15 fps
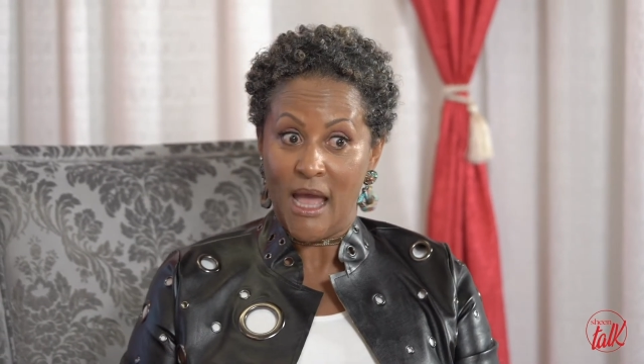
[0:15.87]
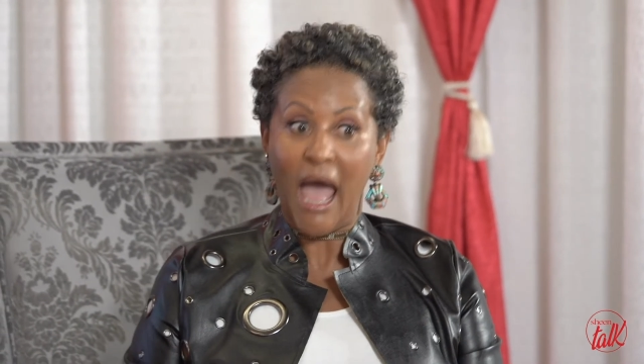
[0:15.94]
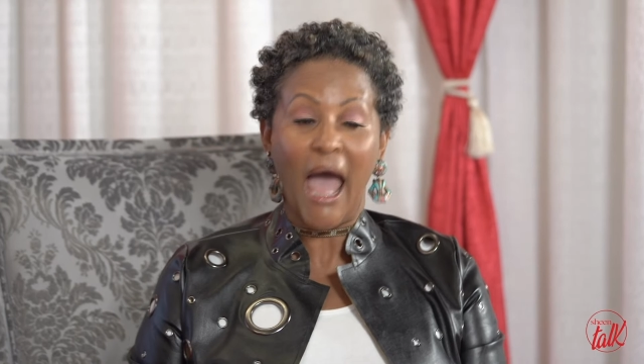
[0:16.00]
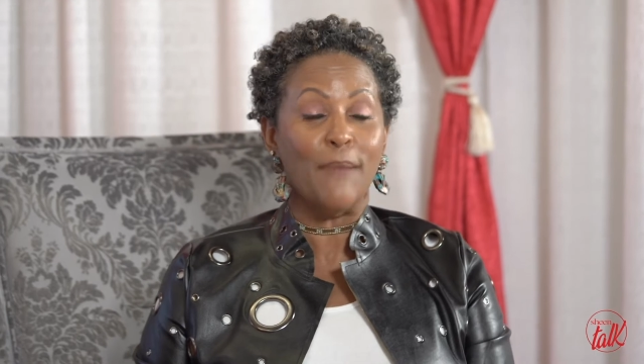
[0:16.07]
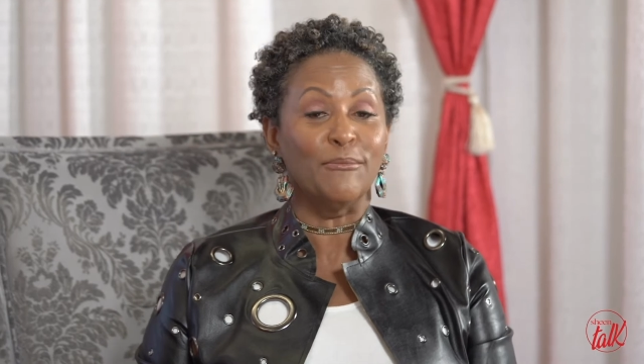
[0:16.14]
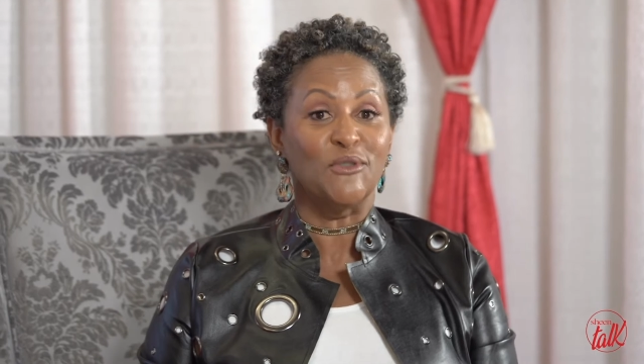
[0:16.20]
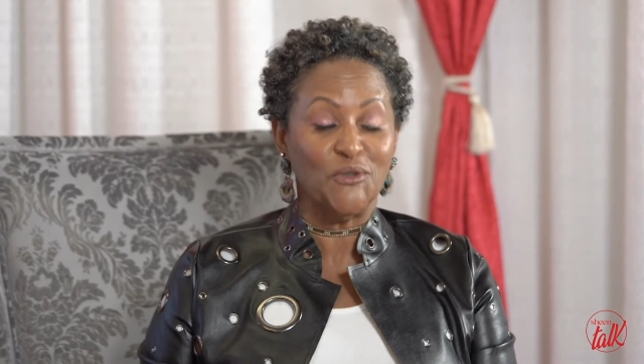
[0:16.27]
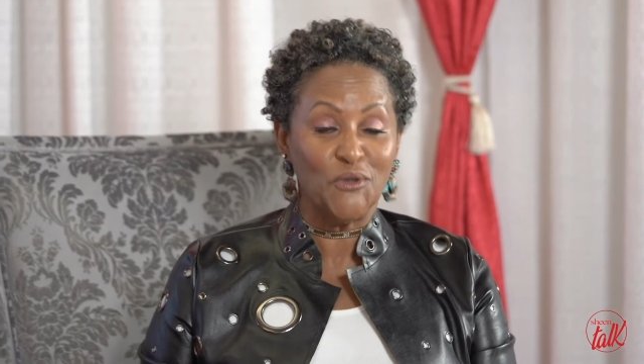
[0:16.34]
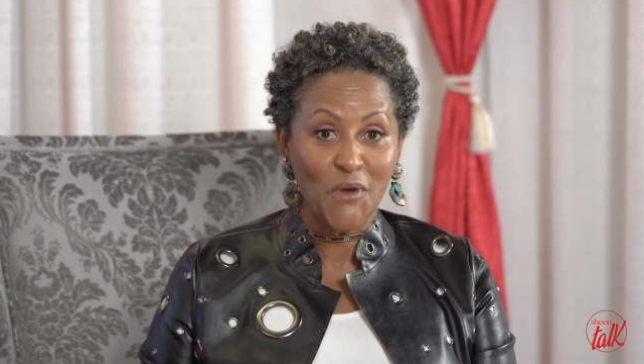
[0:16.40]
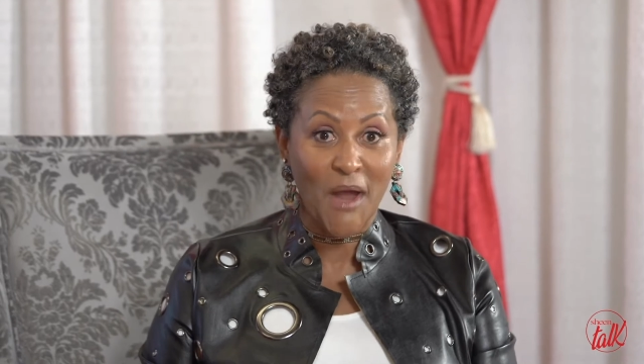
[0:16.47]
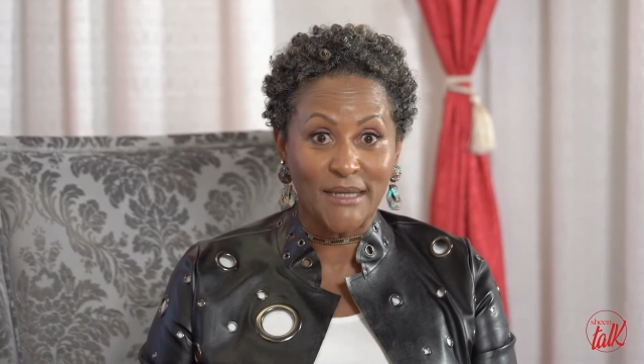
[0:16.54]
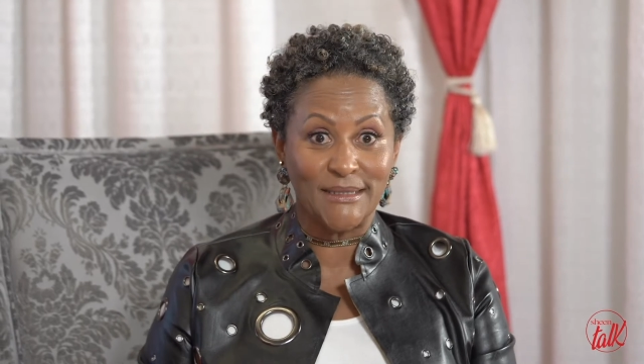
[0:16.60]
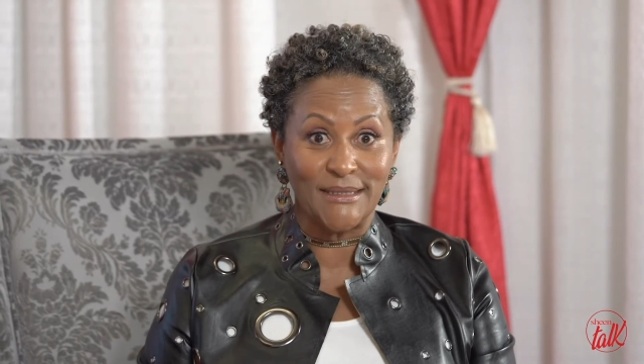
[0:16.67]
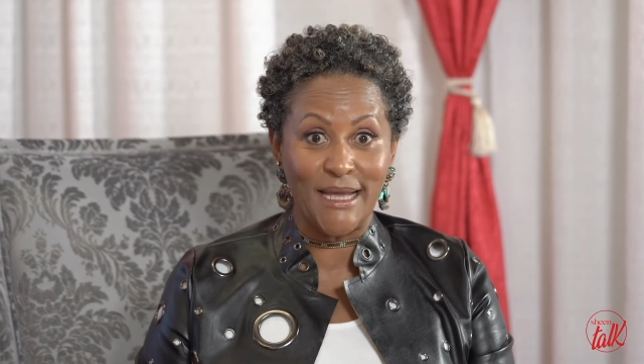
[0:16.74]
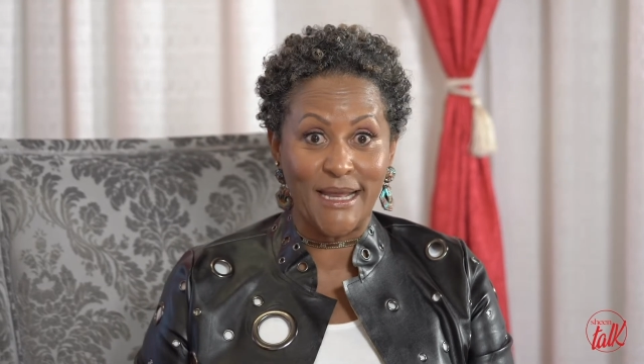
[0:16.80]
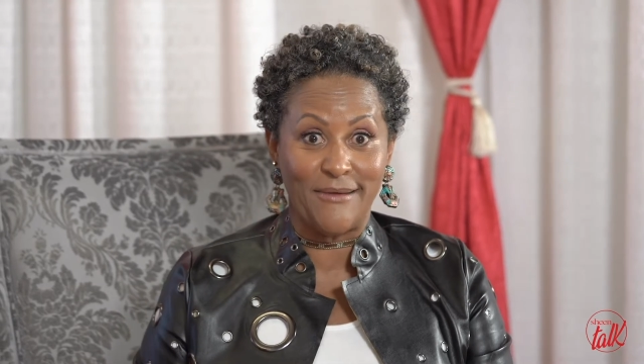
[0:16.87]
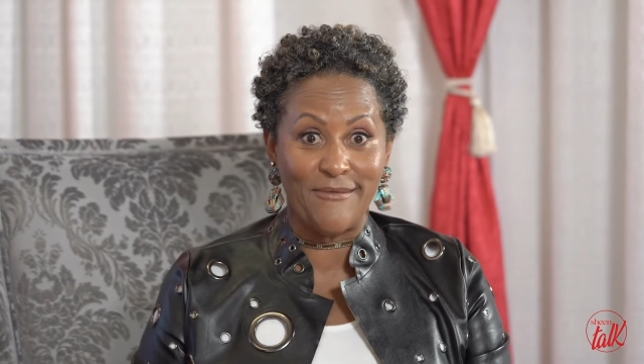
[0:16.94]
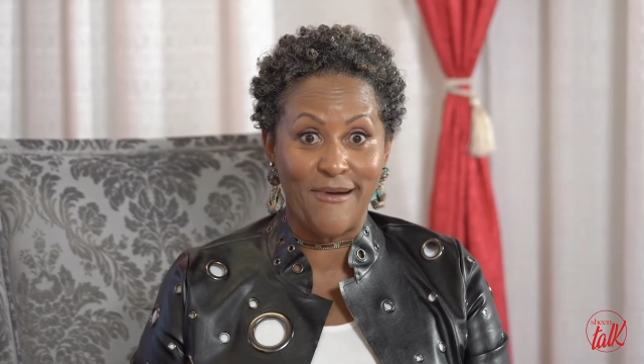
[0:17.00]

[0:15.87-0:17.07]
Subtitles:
I'm sure I said it